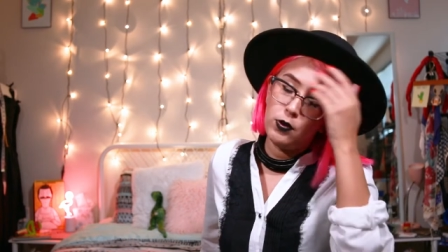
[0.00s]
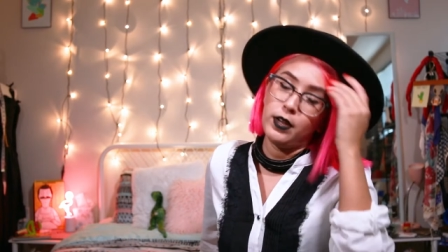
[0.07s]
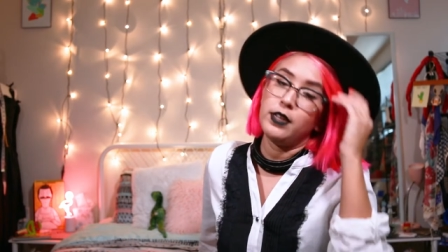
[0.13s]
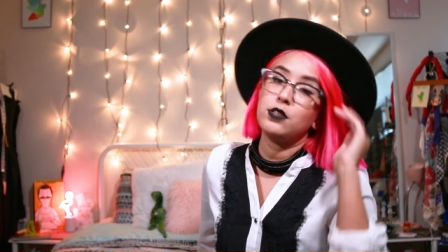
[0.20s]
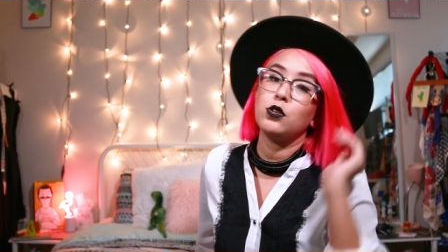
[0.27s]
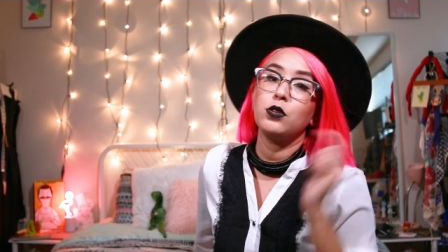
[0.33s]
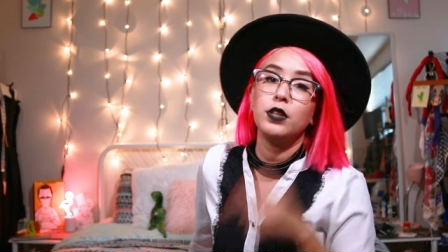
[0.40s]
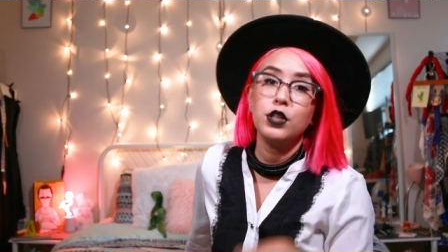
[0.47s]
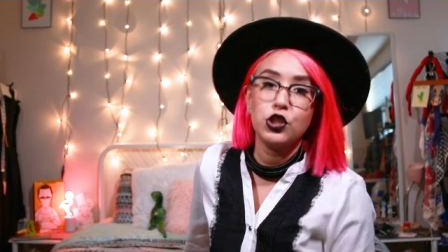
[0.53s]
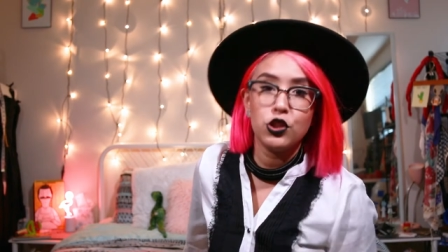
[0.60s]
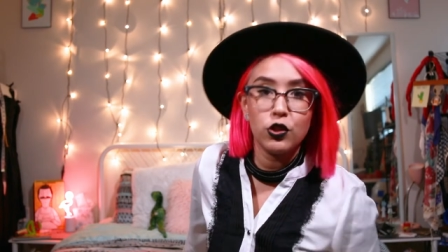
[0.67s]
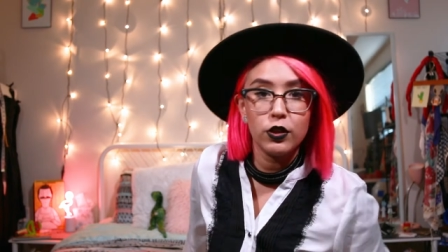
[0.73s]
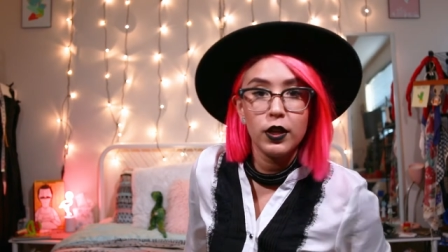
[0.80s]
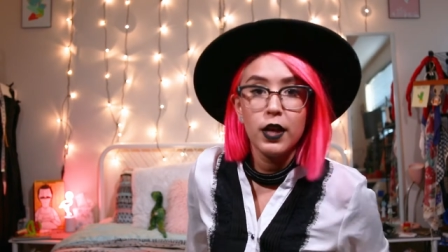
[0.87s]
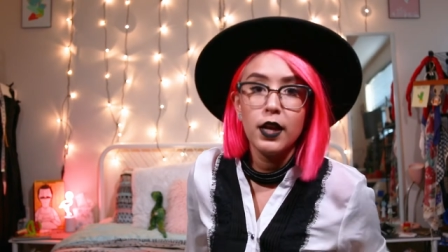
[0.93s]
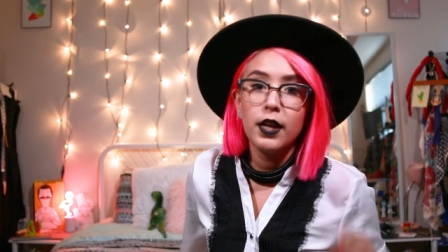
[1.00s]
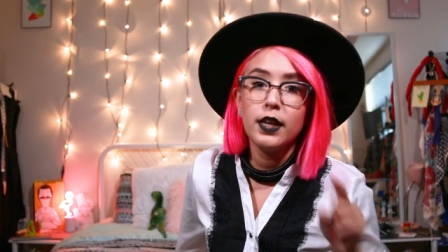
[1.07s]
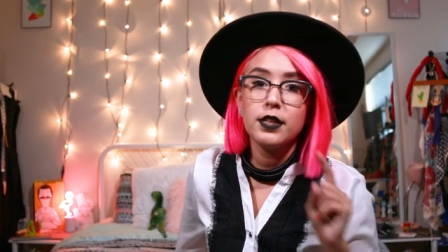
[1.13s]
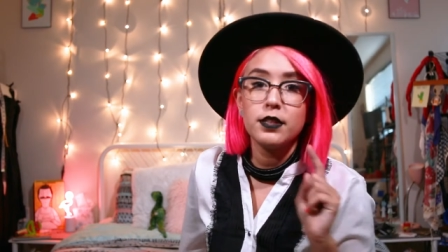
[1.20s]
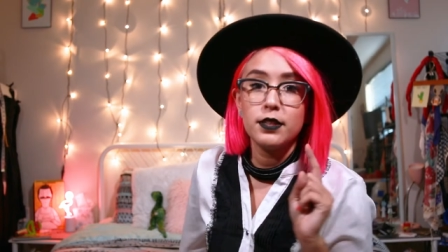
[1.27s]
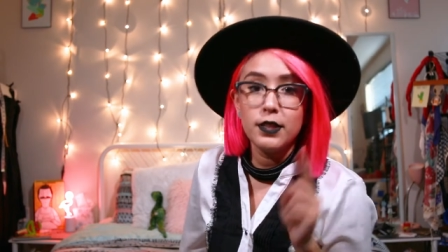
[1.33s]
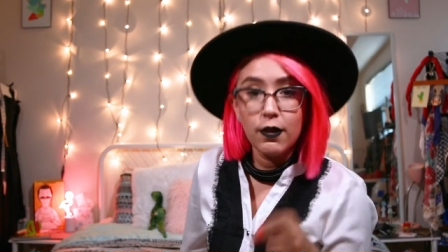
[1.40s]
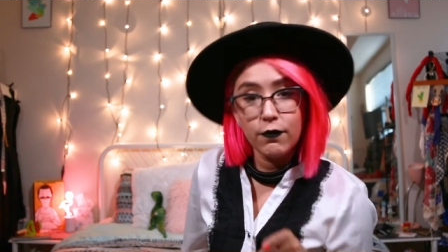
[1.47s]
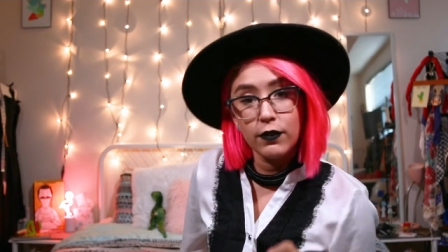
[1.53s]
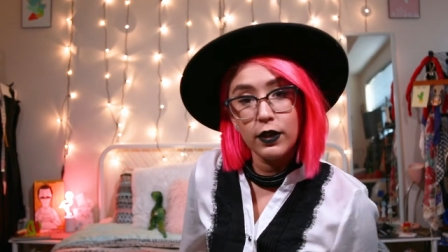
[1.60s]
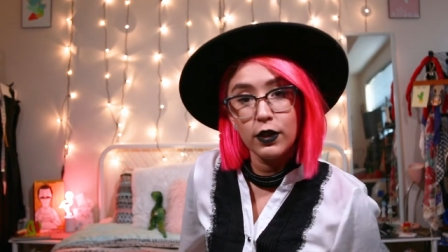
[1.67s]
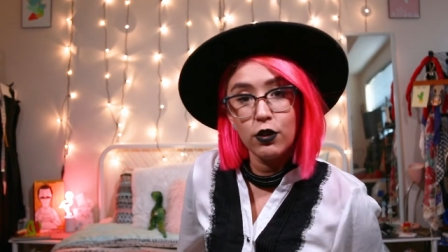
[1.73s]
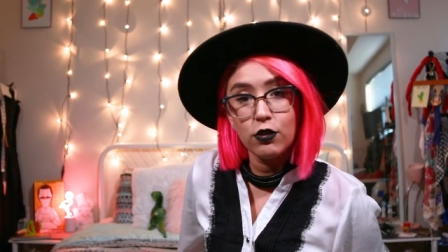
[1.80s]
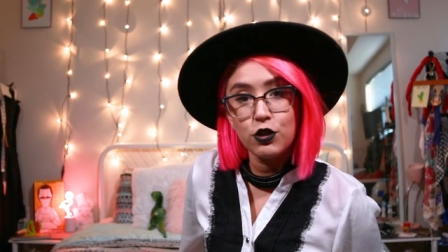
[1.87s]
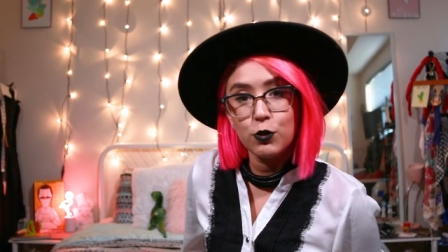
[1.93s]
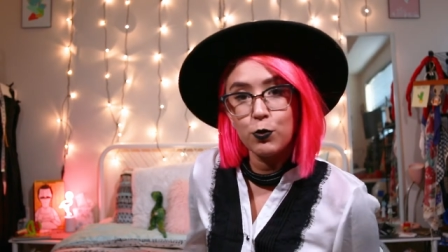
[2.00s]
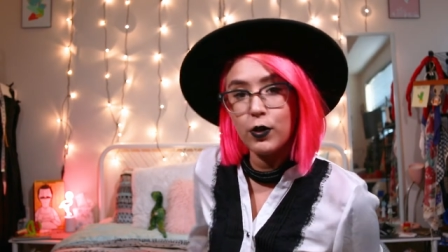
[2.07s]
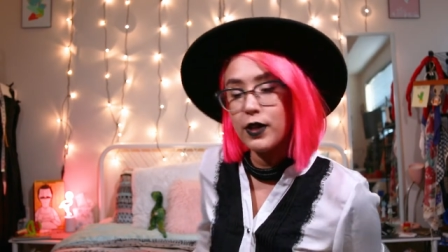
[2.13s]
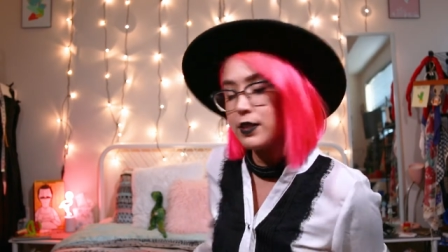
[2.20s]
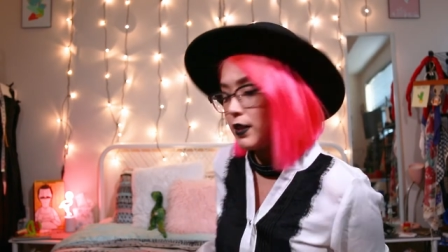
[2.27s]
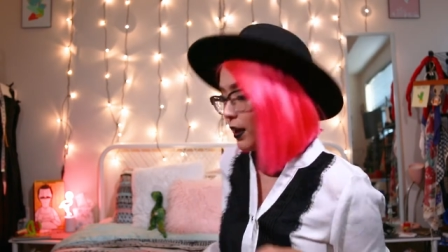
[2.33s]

okay, so this shirt is definitely no surprise